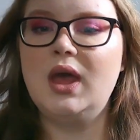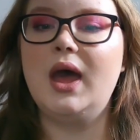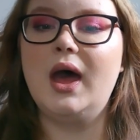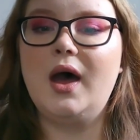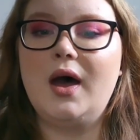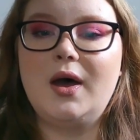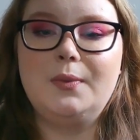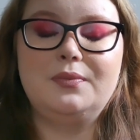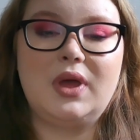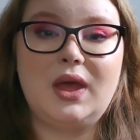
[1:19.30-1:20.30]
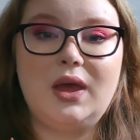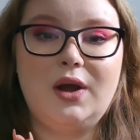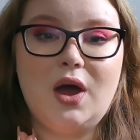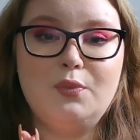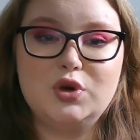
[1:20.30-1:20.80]
And
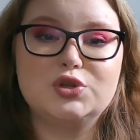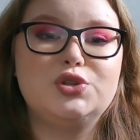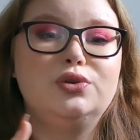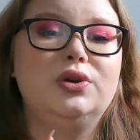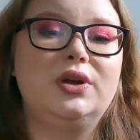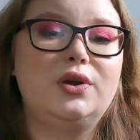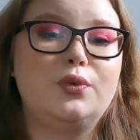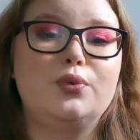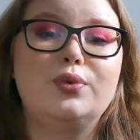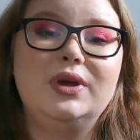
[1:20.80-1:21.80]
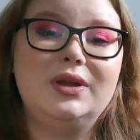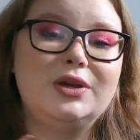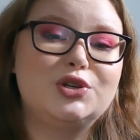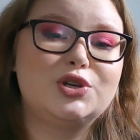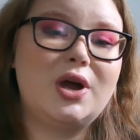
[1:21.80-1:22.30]
I'm also gonna really
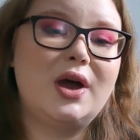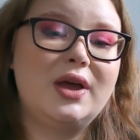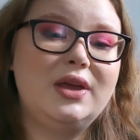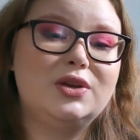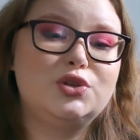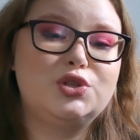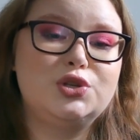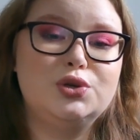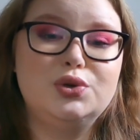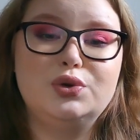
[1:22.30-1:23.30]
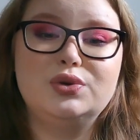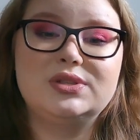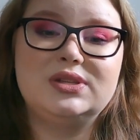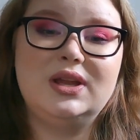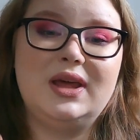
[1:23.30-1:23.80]
try to
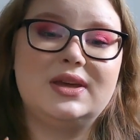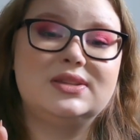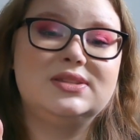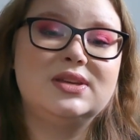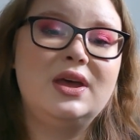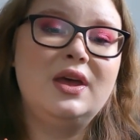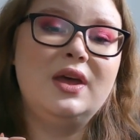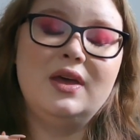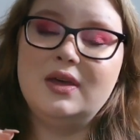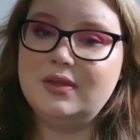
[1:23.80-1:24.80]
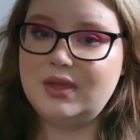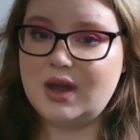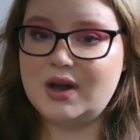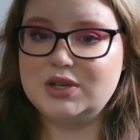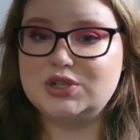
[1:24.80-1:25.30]
select the
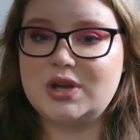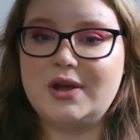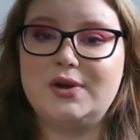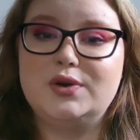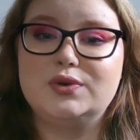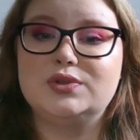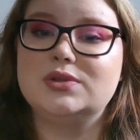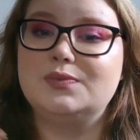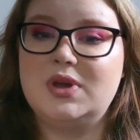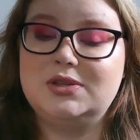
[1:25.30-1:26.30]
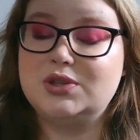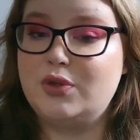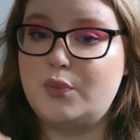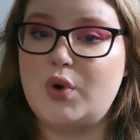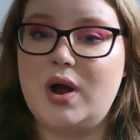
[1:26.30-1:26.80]
eyeshadows based on the
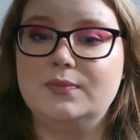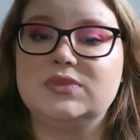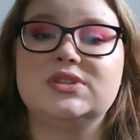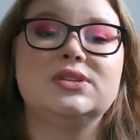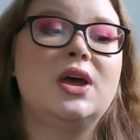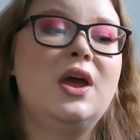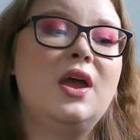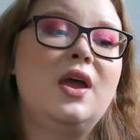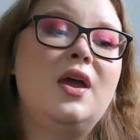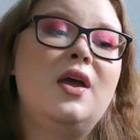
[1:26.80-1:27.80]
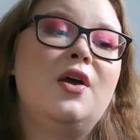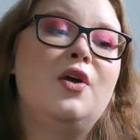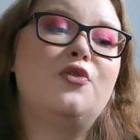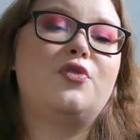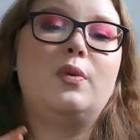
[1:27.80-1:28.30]
prompts
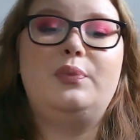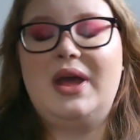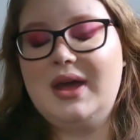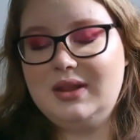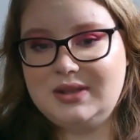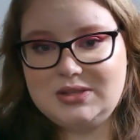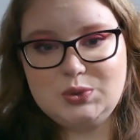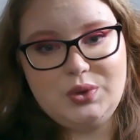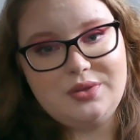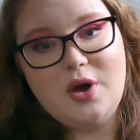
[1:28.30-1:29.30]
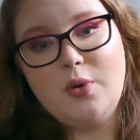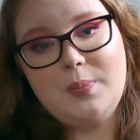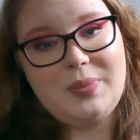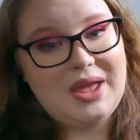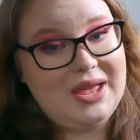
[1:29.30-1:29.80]
from palettes without
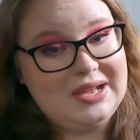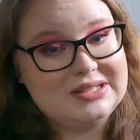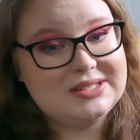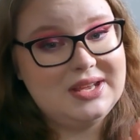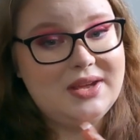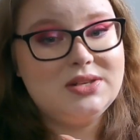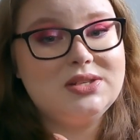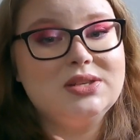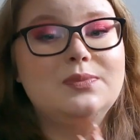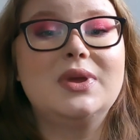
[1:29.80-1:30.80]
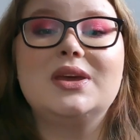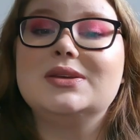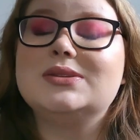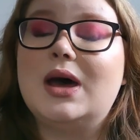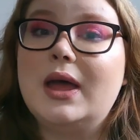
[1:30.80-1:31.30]
pans yet,
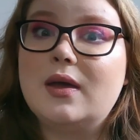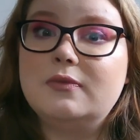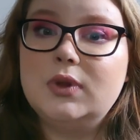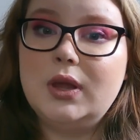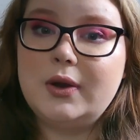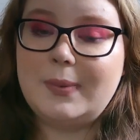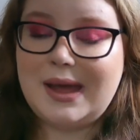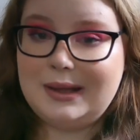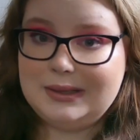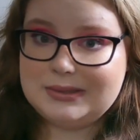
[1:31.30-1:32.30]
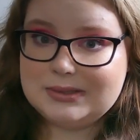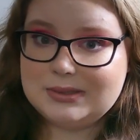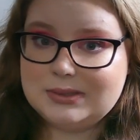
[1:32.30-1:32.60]
because I have a lot of palettes.